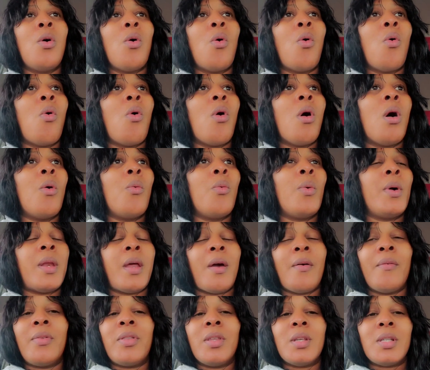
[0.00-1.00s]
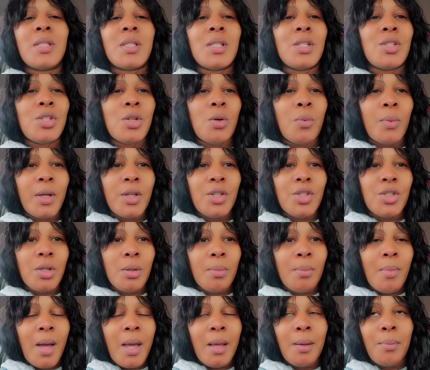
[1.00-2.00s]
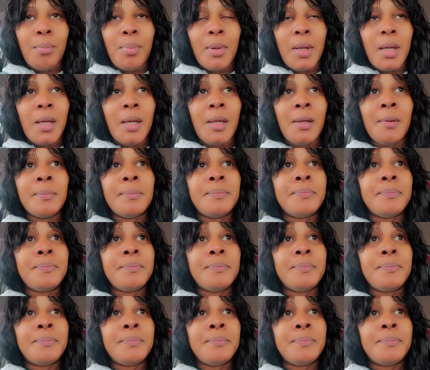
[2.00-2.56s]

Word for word: or whatever the situation might be,